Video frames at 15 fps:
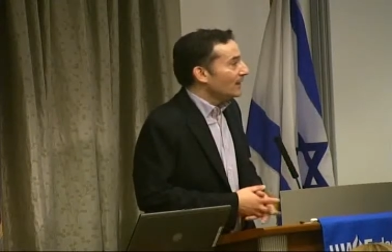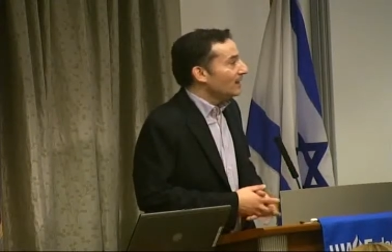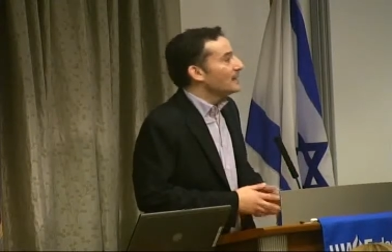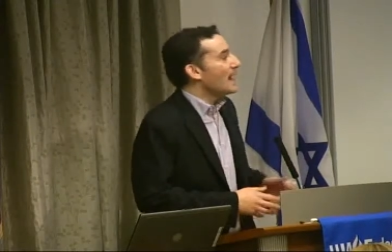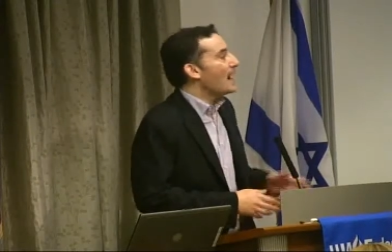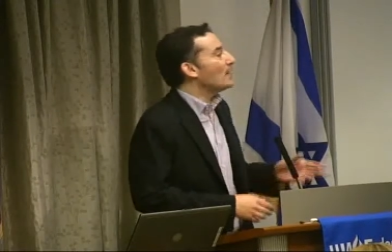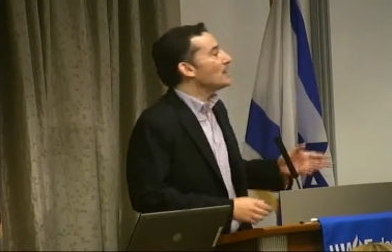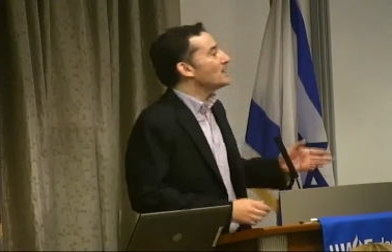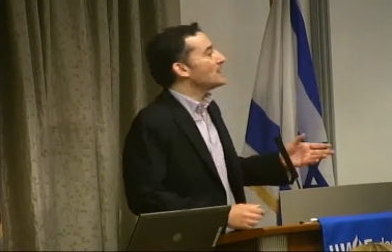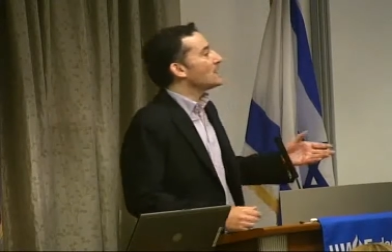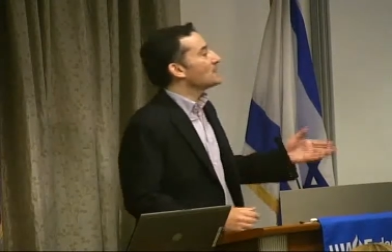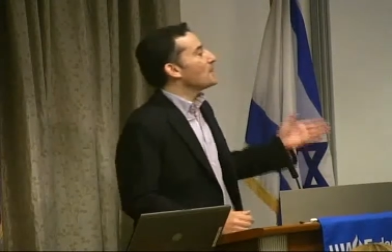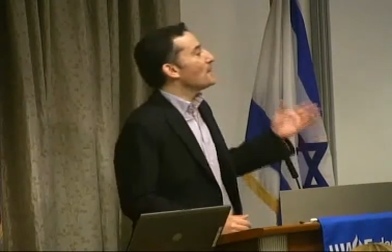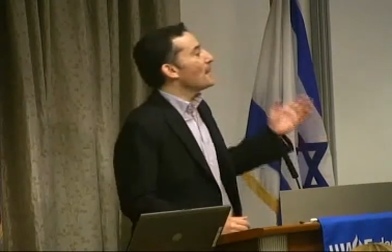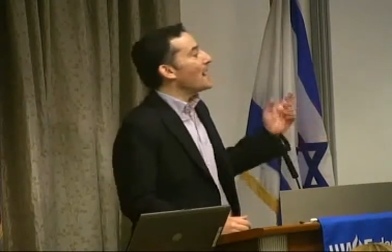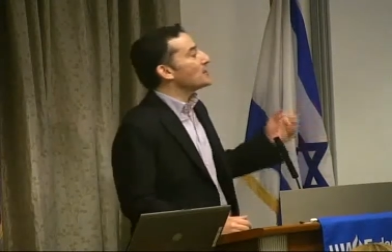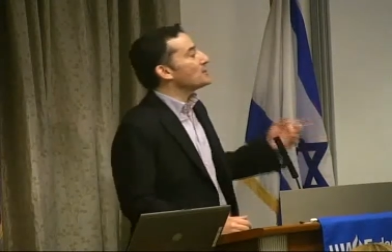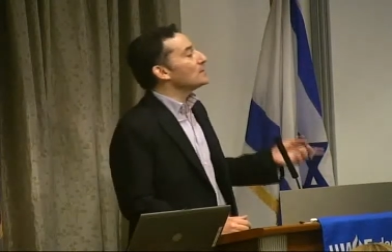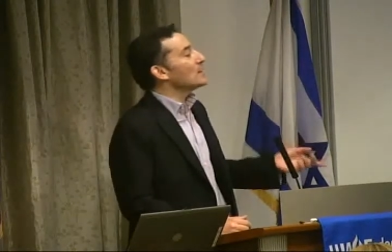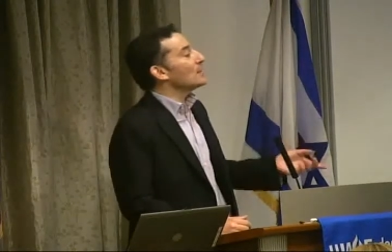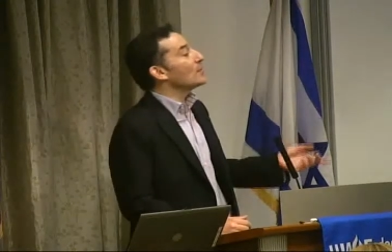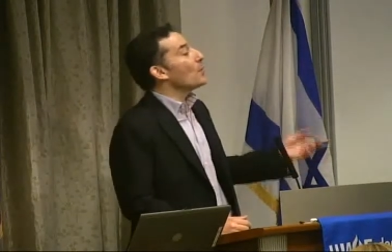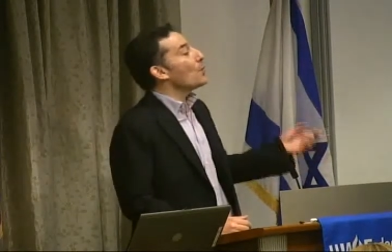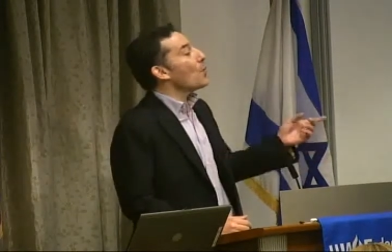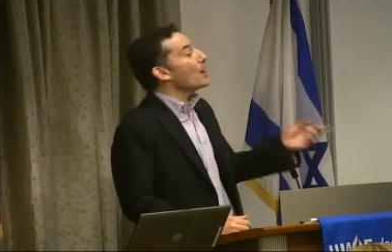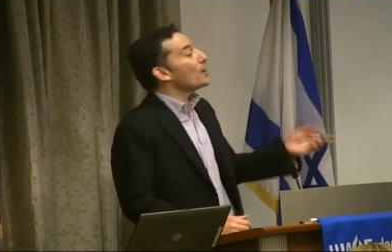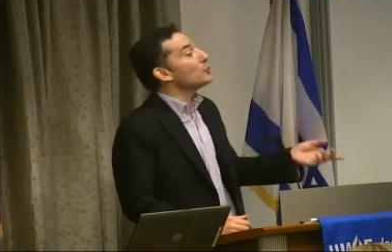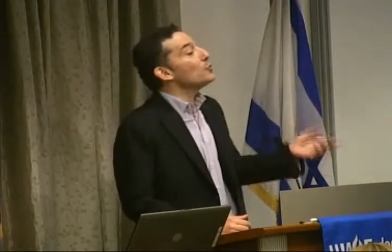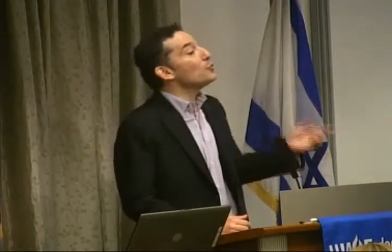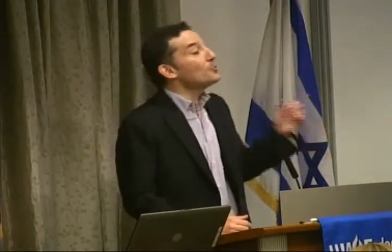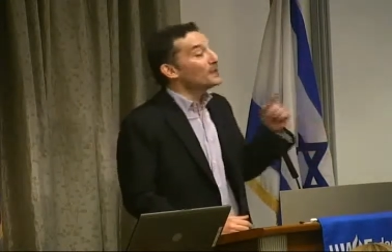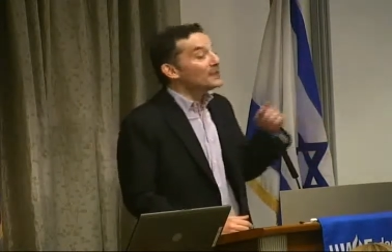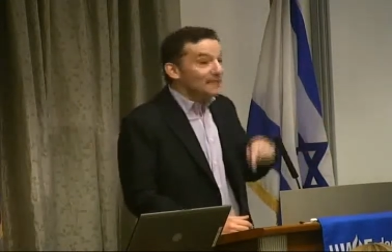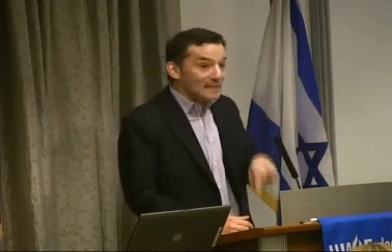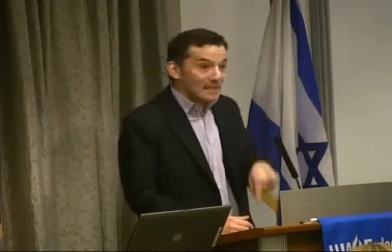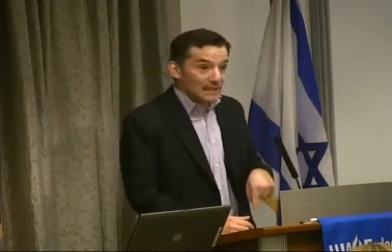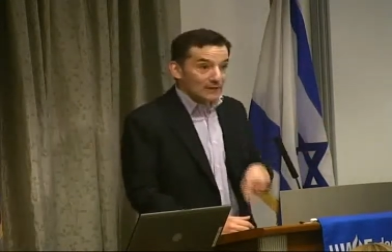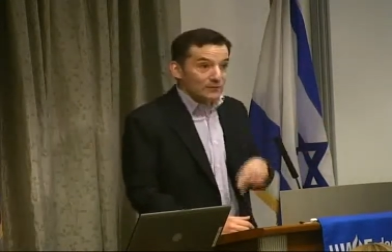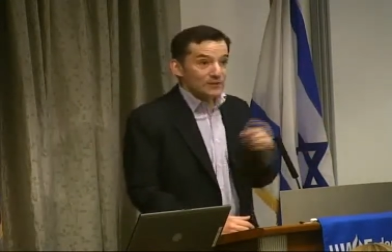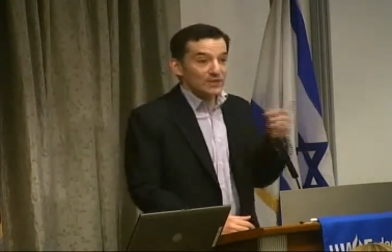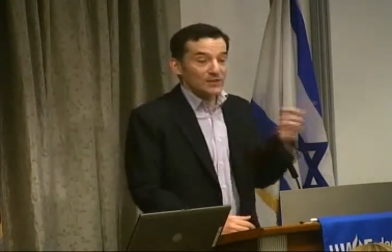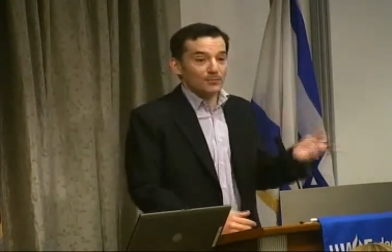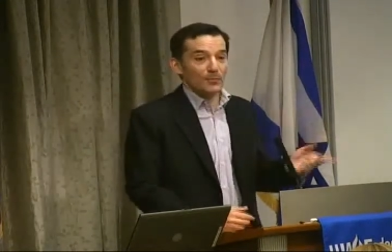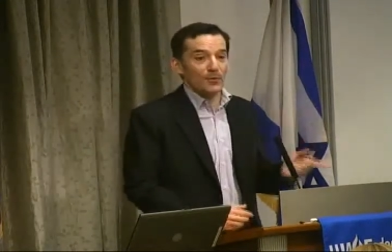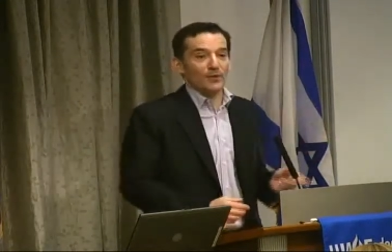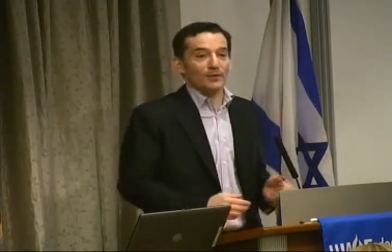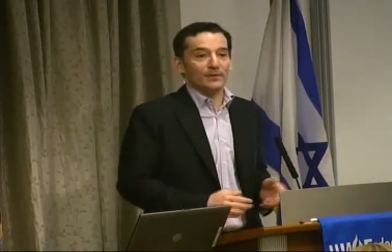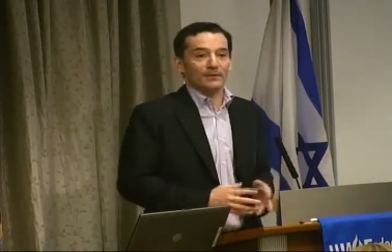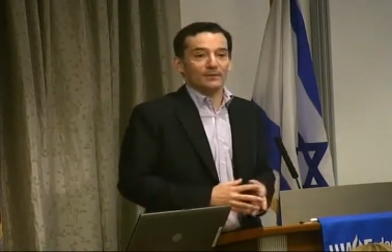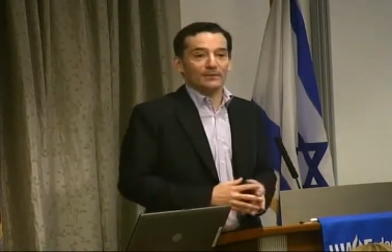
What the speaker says: Now he says, imagine that the one who believes is born.